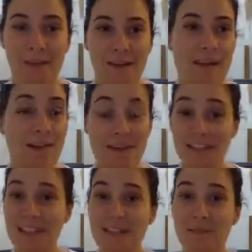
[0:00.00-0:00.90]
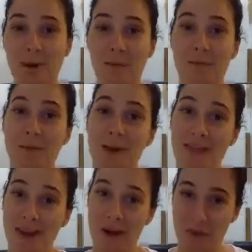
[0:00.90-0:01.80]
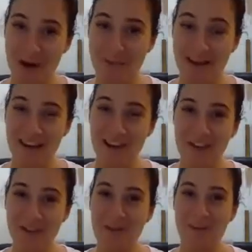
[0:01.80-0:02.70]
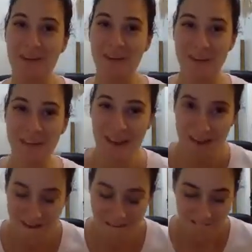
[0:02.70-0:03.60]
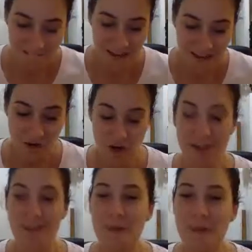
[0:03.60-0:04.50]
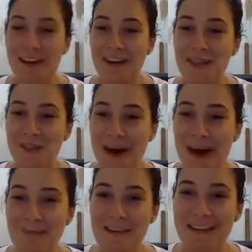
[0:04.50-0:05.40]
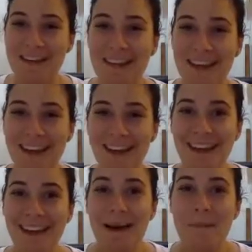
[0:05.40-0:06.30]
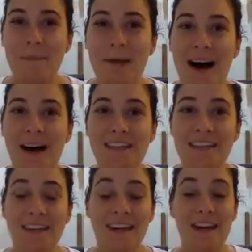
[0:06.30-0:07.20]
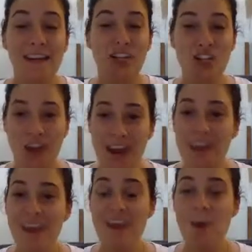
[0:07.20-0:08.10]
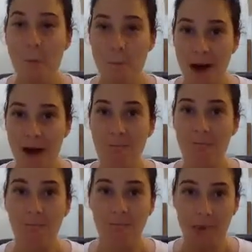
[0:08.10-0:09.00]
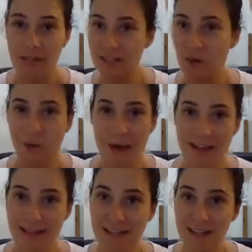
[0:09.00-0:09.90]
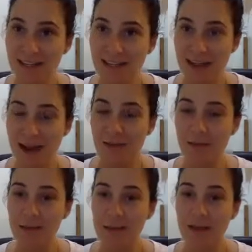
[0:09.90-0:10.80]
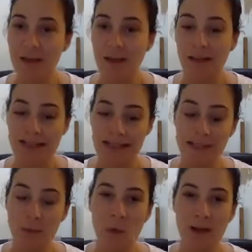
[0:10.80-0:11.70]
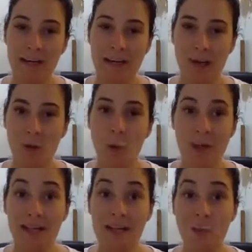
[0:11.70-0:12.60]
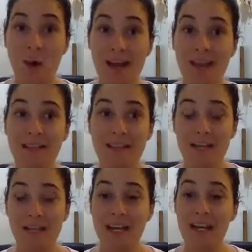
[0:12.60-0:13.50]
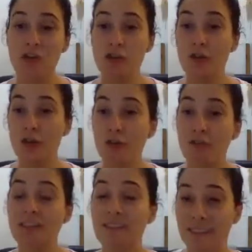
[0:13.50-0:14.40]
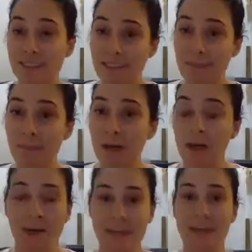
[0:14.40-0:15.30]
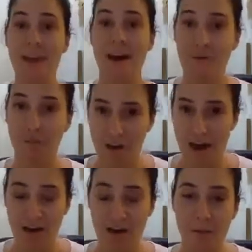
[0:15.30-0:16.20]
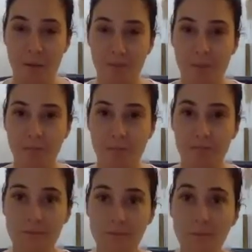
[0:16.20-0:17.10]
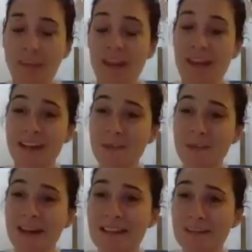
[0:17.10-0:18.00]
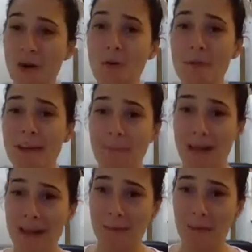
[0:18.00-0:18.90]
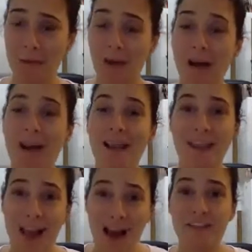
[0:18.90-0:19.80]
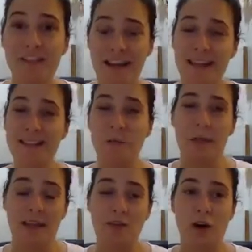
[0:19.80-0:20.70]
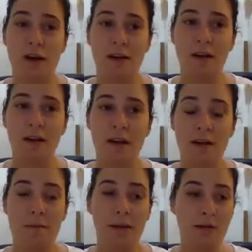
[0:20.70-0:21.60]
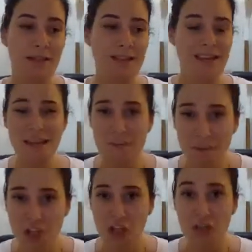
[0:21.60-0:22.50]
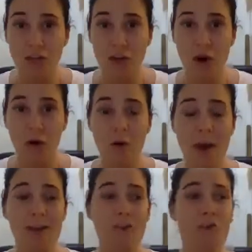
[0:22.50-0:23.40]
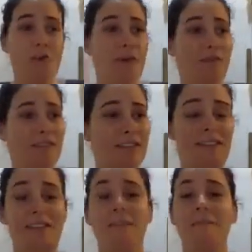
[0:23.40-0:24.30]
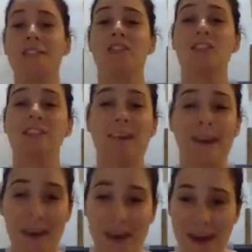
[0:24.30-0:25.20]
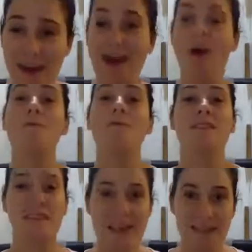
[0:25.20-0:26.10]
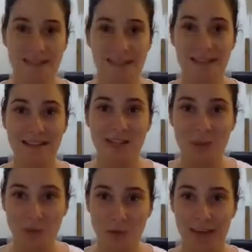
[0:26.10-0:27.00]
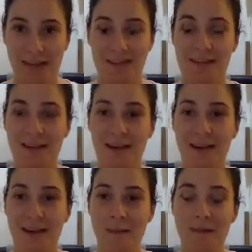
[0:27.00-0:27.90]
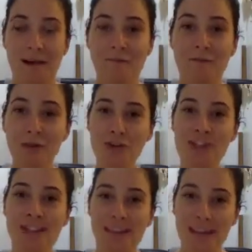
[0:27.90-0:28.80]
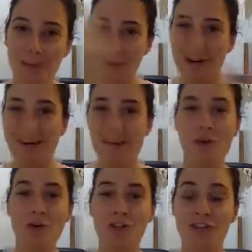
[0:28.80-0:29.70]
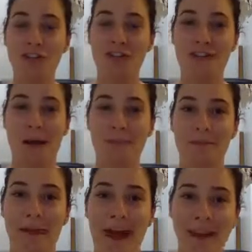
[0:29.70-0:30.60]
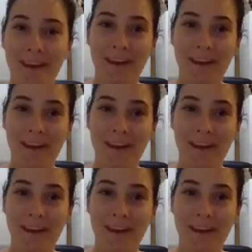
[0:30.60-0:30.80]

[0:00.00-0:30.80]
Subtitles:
Now, this is probably one that I won't make you do because I've got a little bit extra happening today, but shaking your bum, as crazy as it sounds, is one of the quickest ways to teach your nervous system to get out of a funk. That's why so many people love dancing when they're drunk, because the inhibitions go and your nervous system is just like, hell yes, let's do this. But unfortunately, when our consciousness comes back,